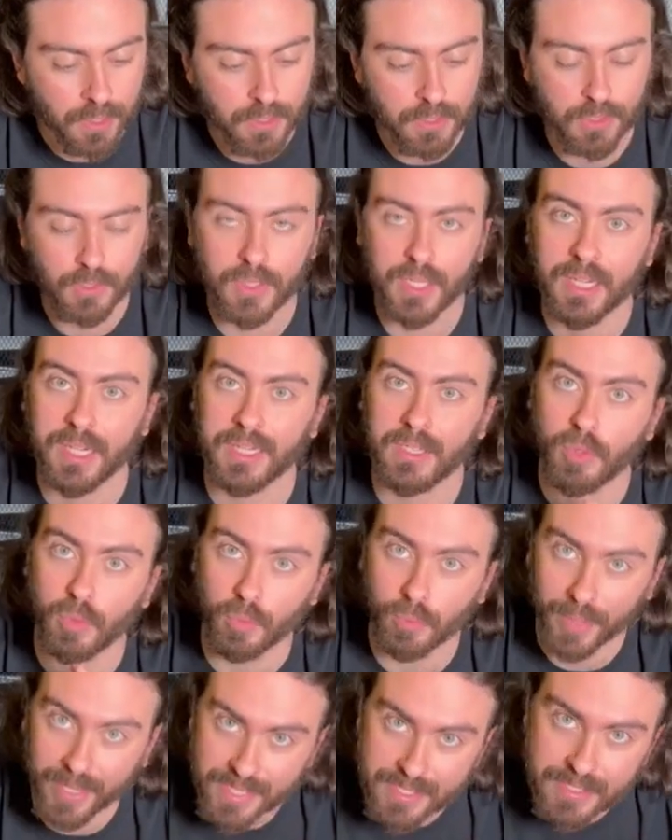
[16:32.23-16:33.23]
You can either
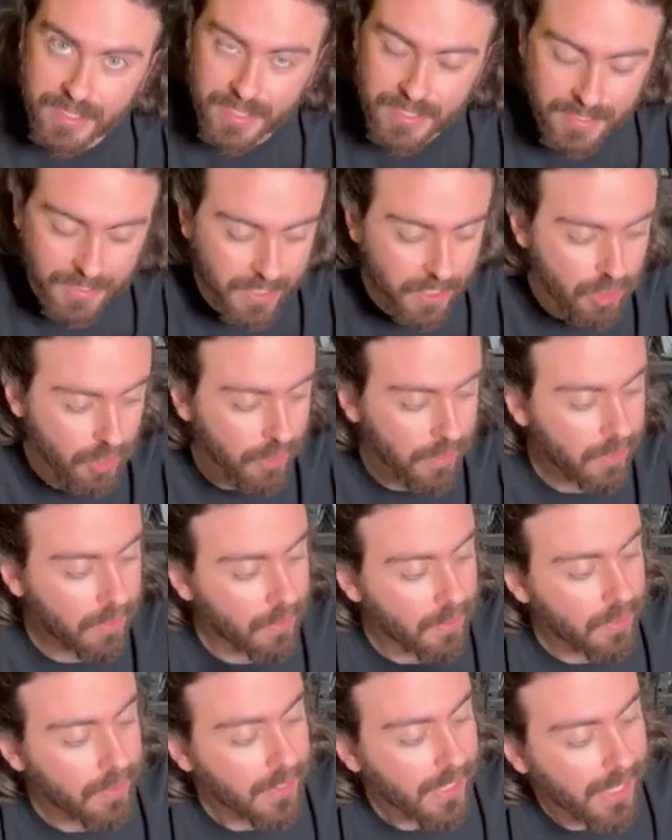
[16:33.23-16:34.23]
raise this nation,
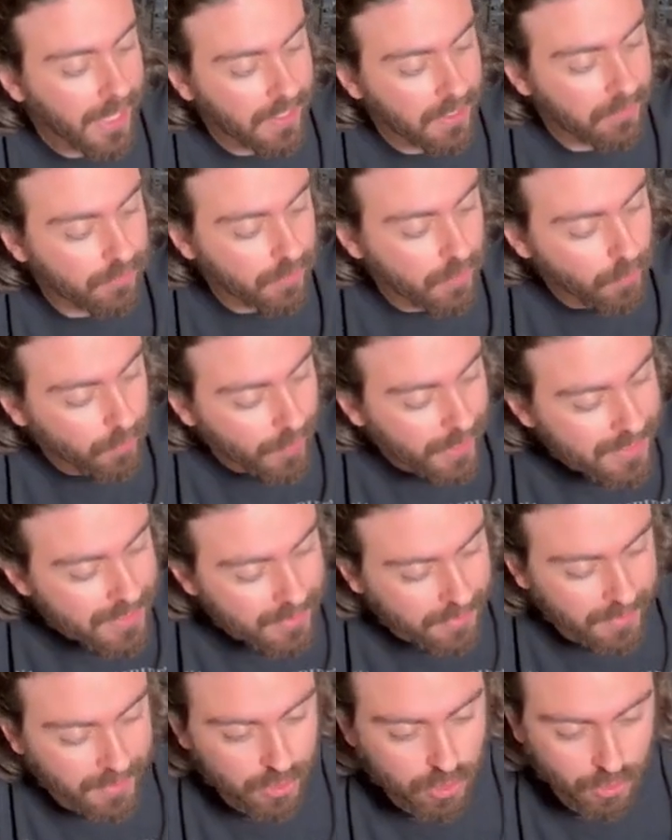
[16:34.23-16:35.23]
and if you raise a
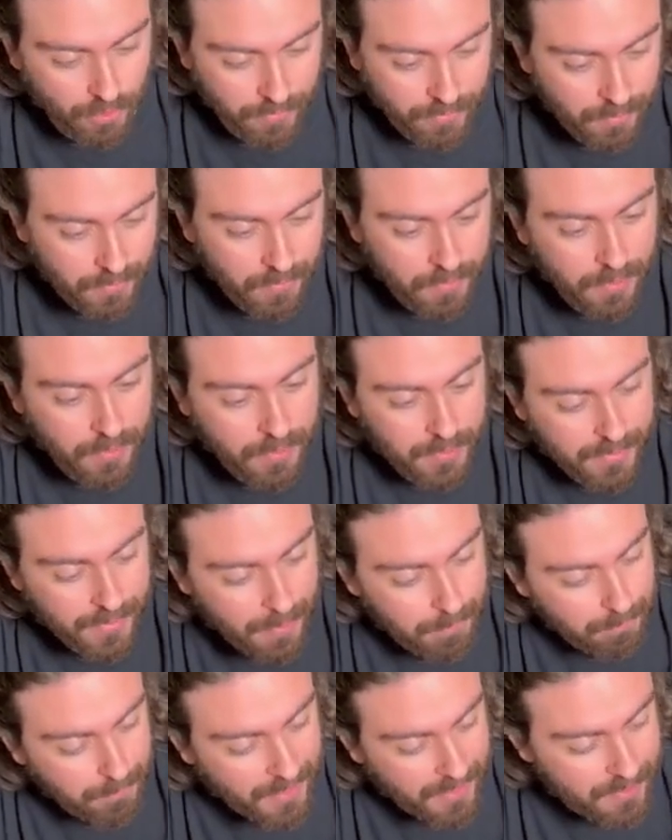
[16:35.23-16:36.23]
nation,
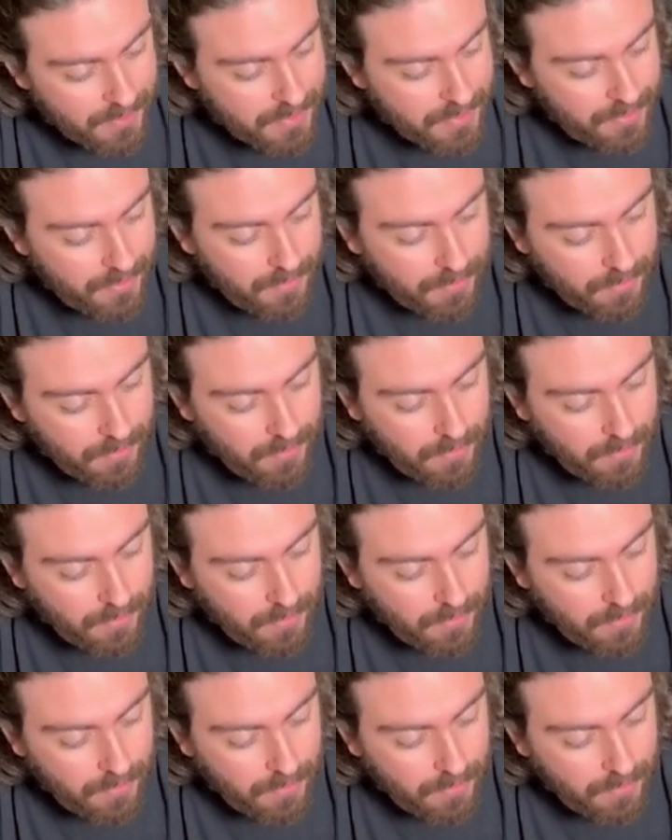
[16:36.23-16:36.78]
that means